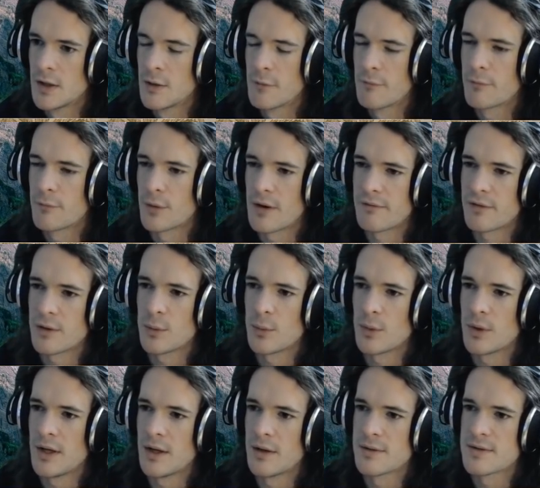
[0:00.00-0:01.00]
For
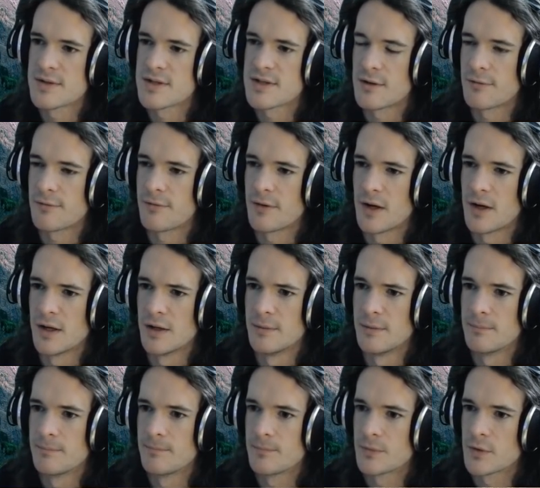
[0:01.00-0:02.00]
everyone else, they're
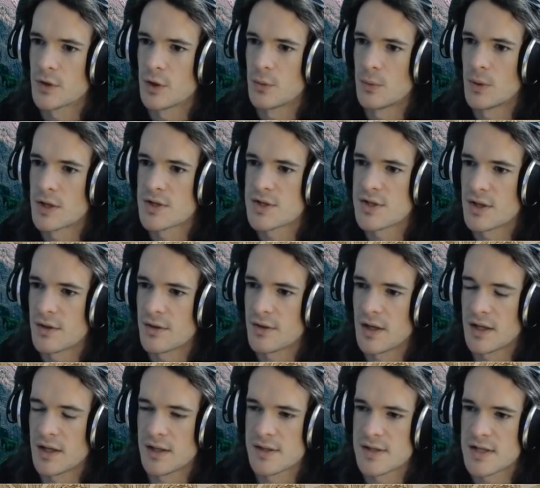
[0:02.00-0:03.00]
fine. Go watch
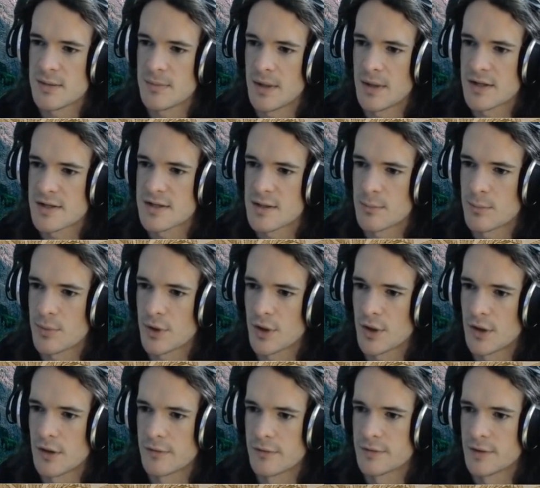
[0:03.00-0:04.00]
Nathanius, he makes them pretty
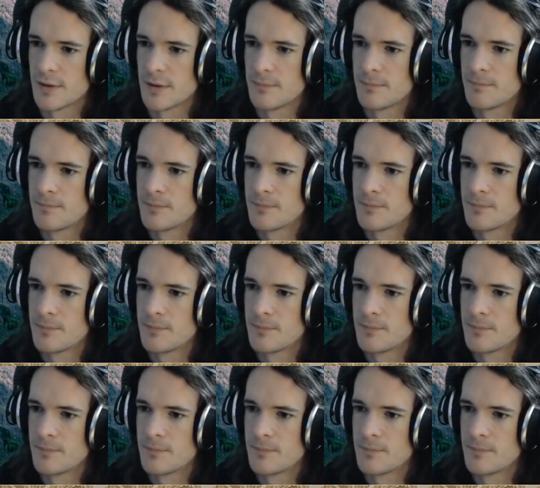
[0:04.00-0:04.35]
often.